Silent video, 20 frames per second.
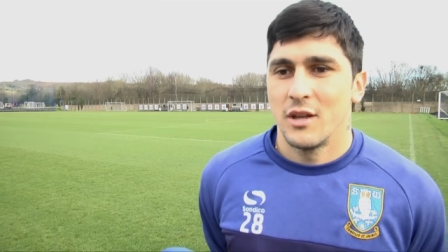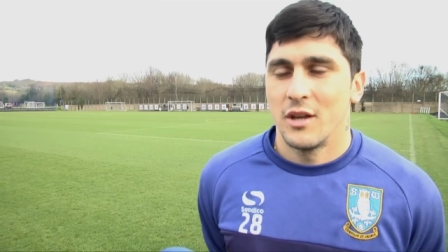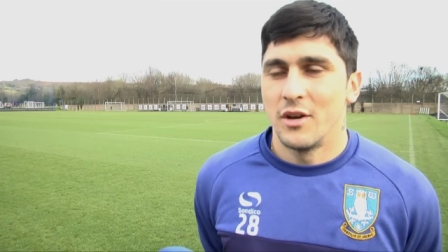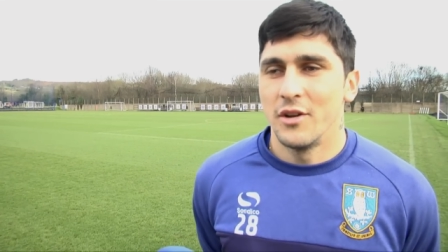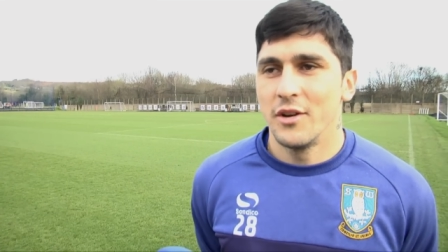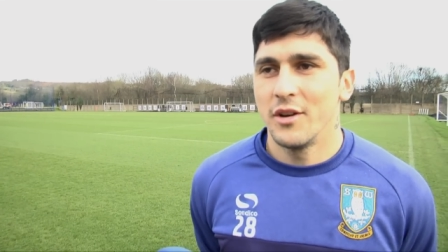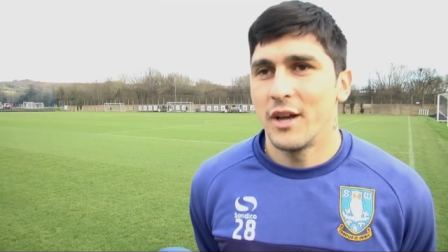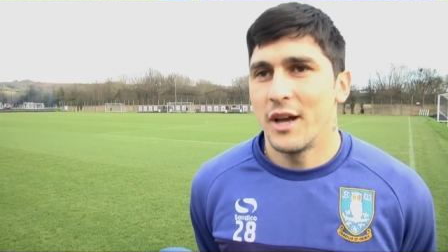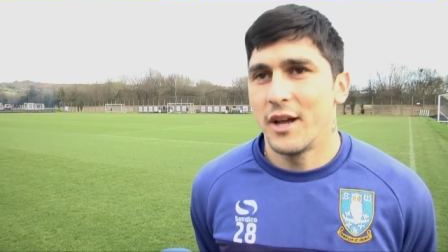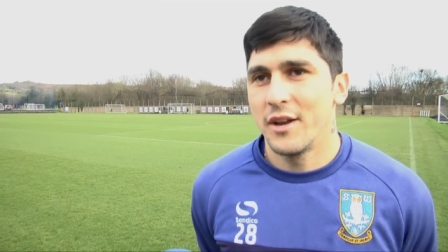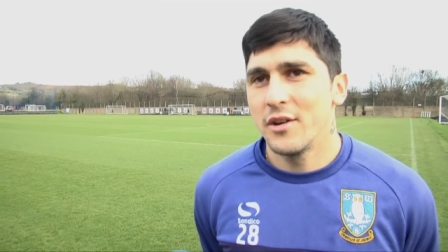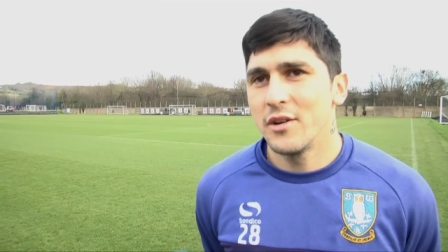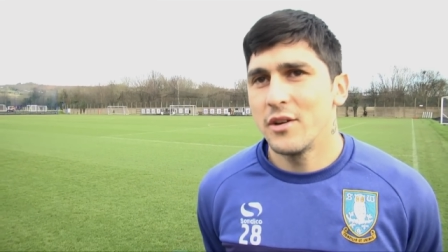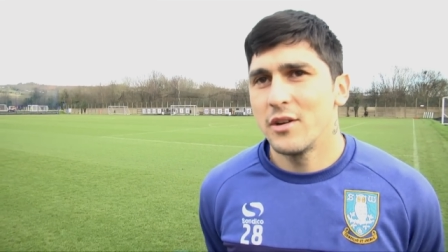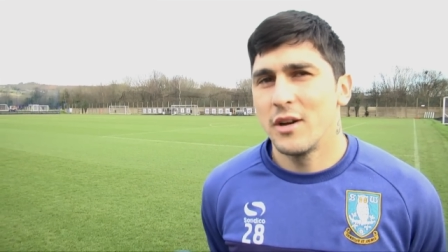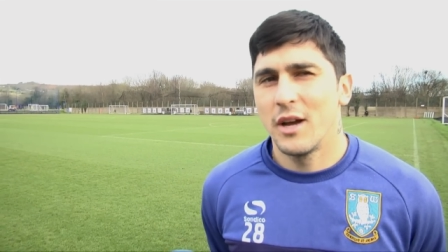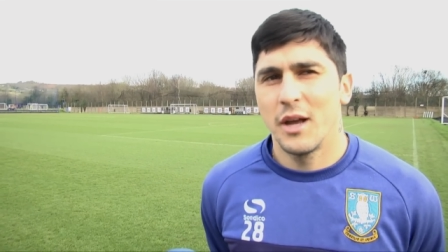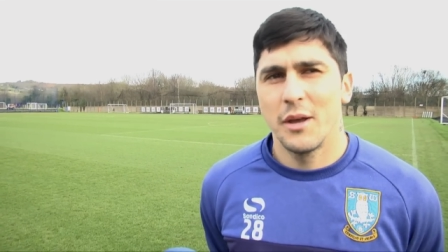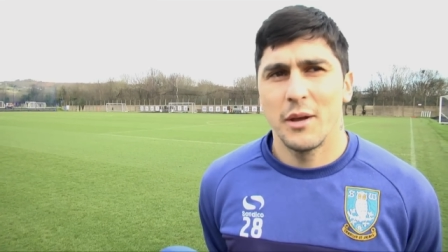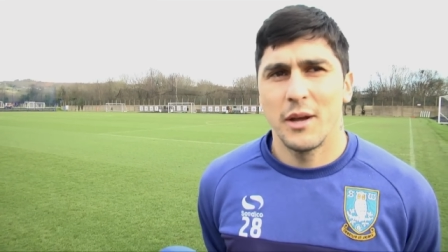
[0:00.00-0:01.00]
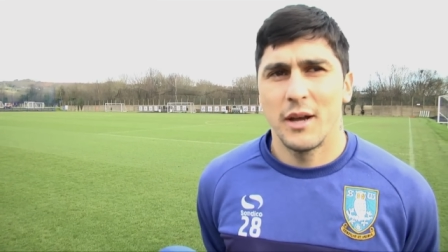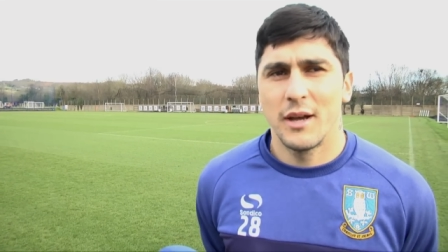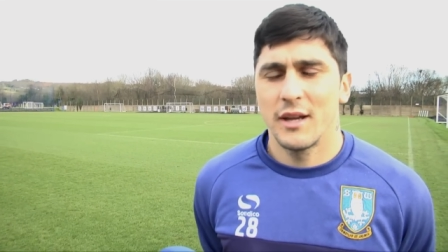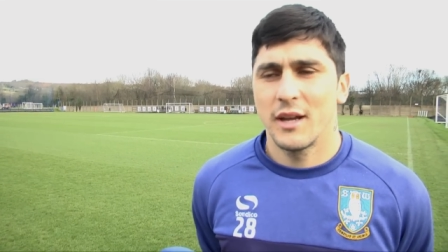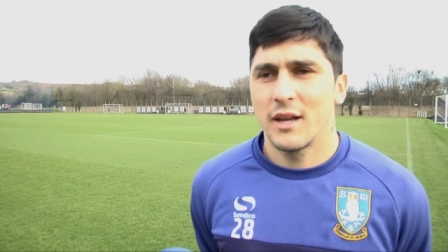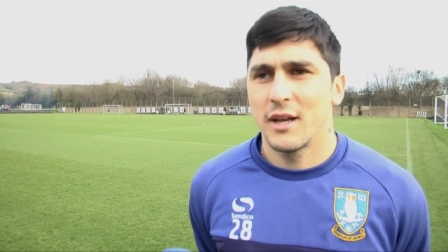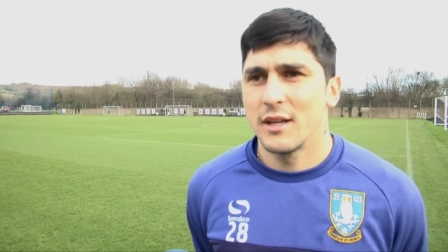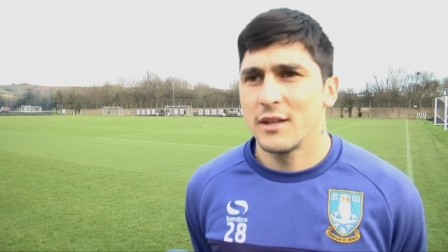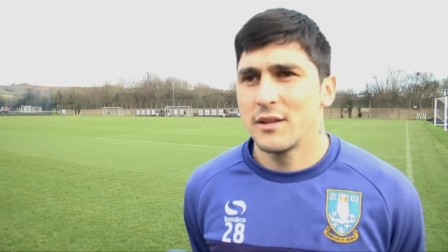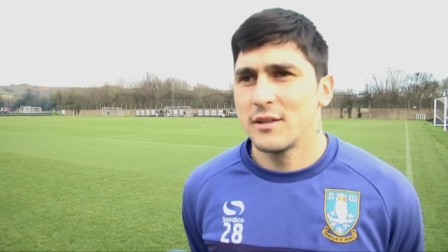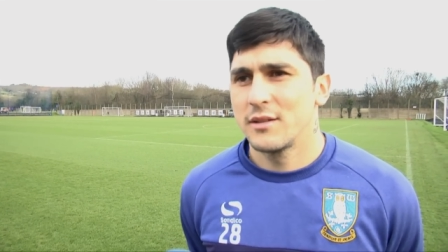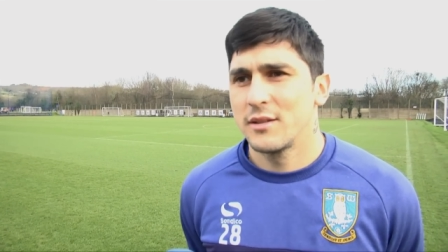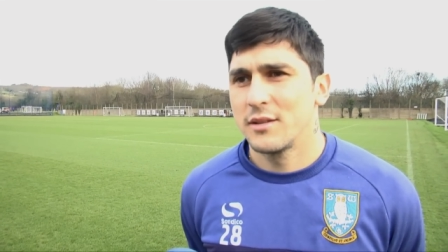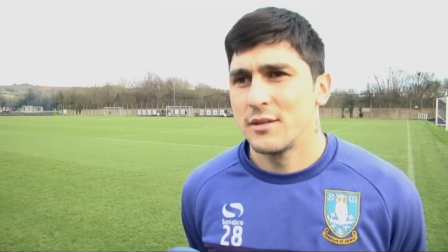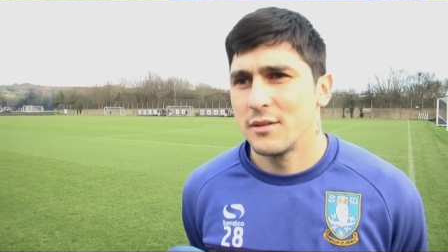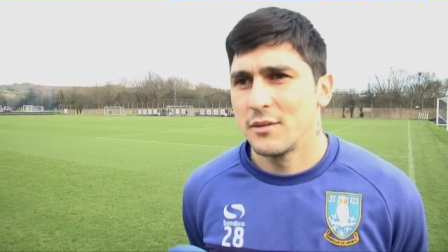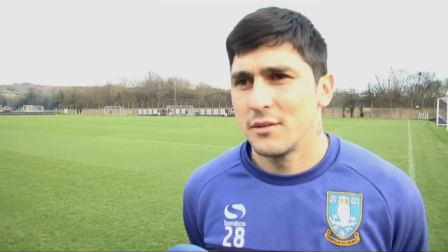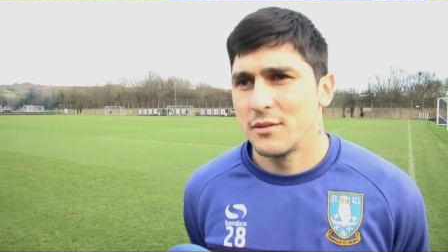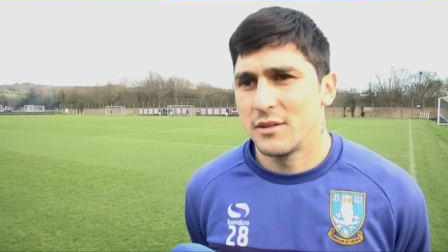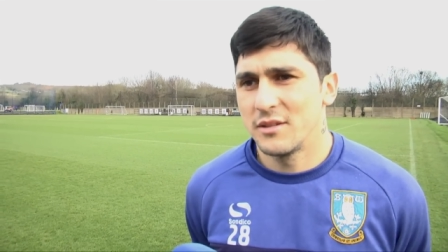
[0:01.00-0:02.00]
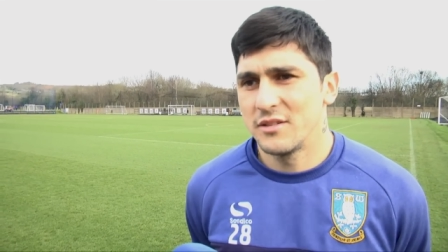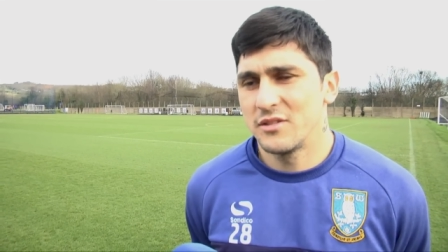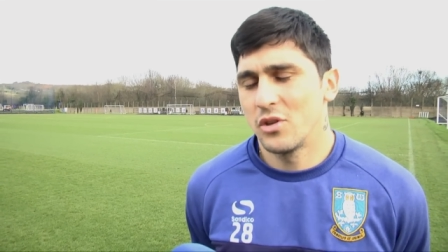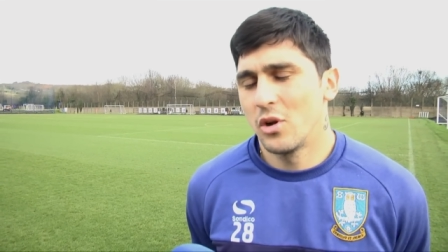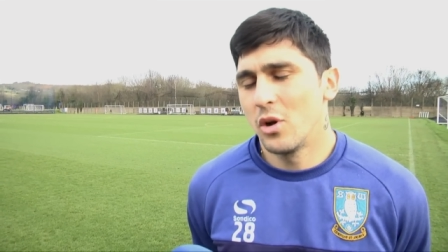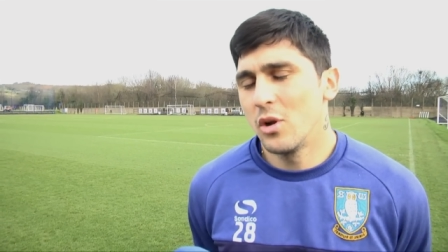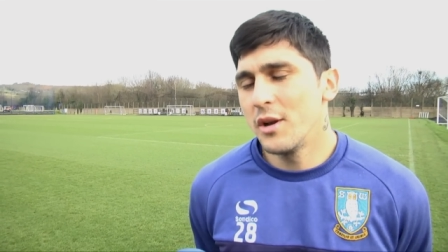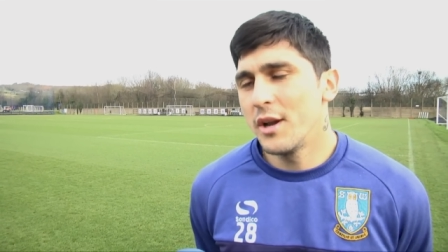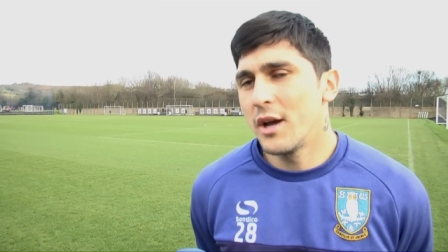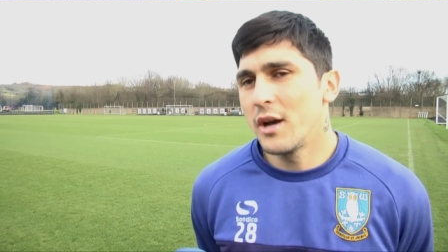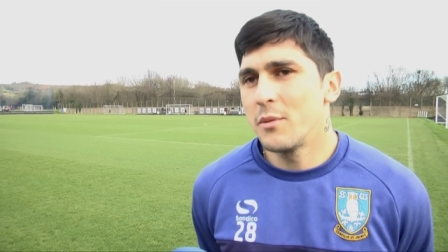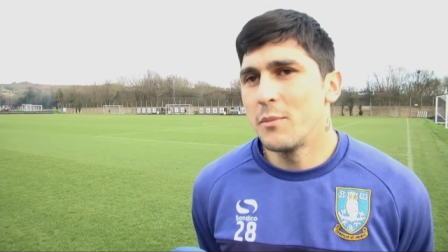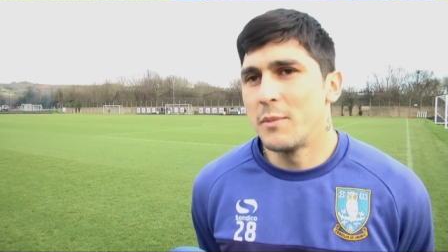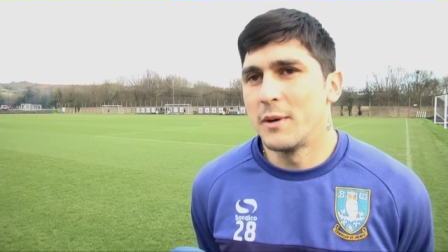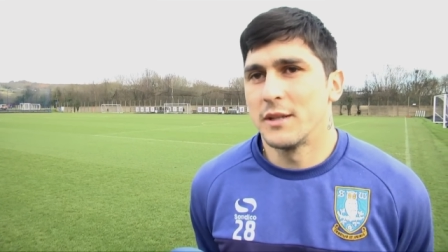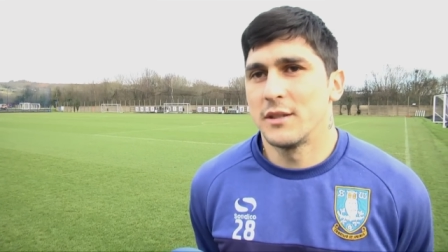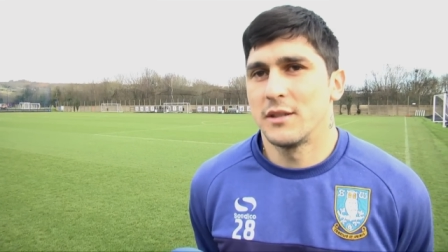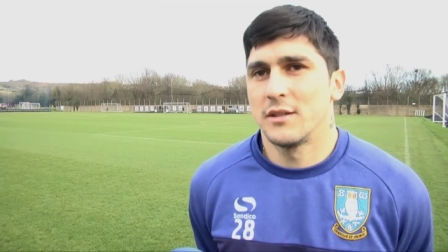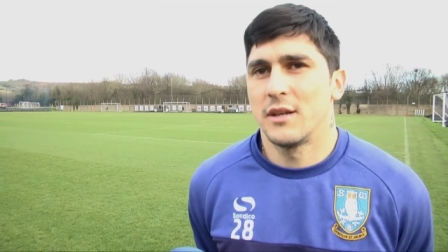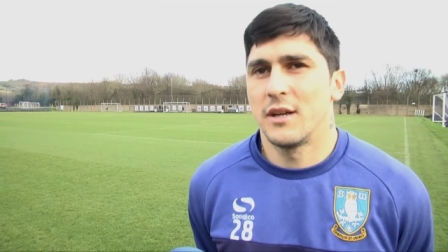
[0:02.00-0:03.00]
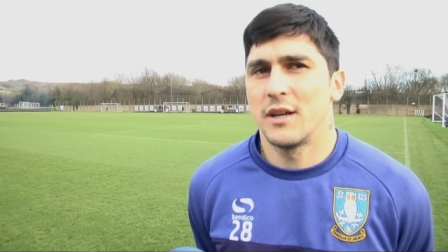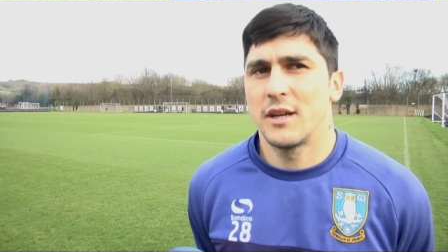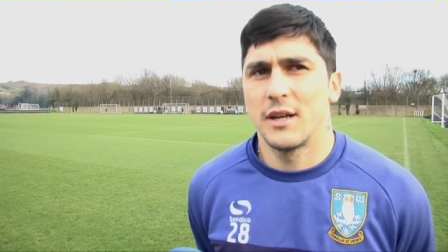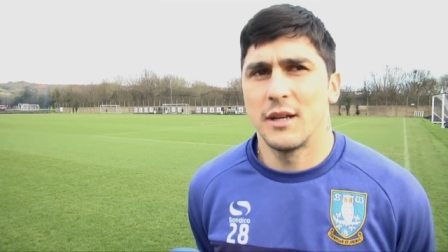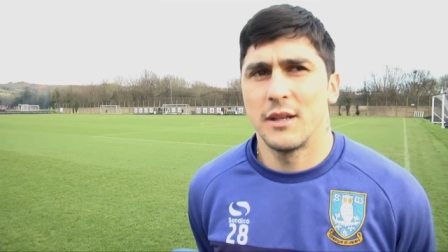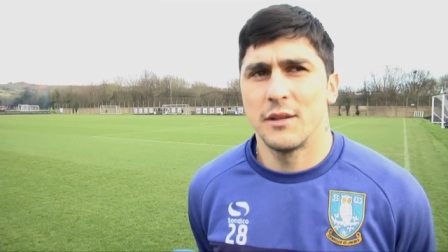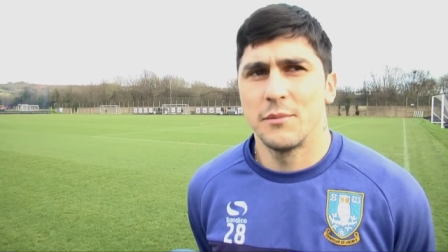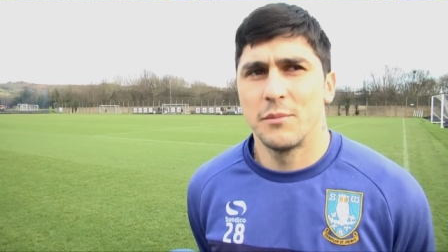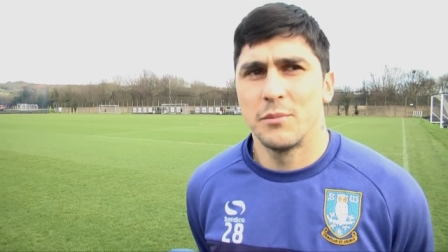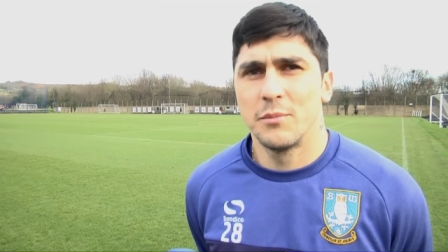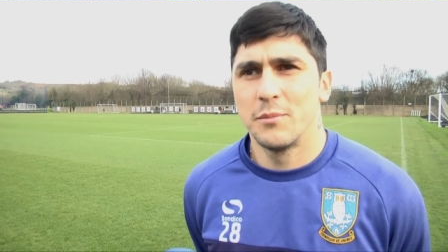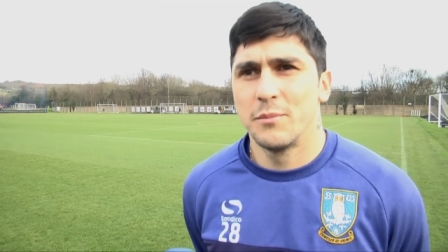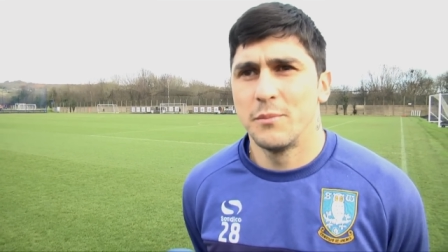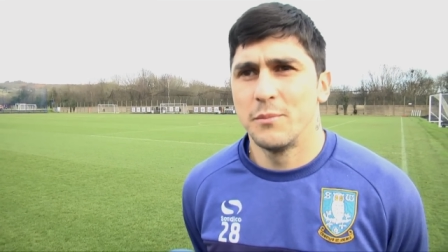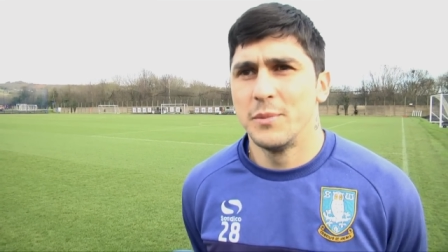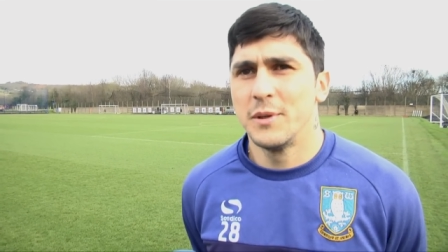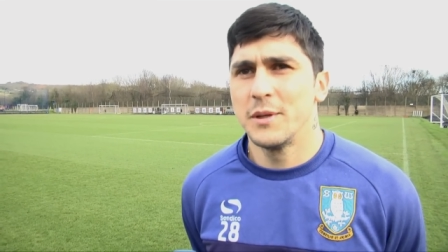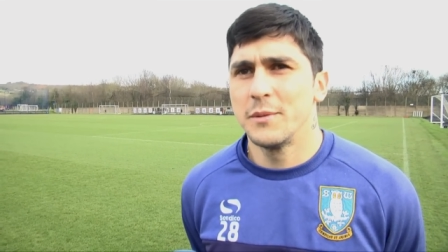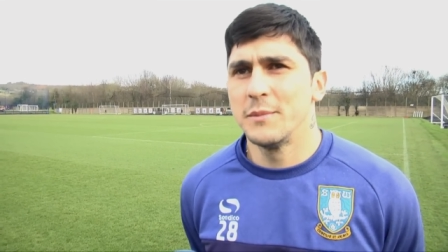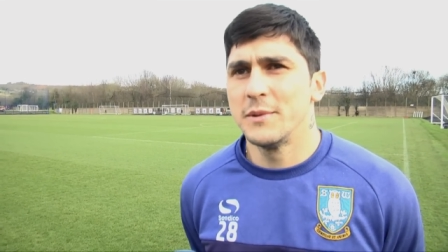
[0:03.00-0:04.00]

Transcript: I know I, I had it's all now, but I had a big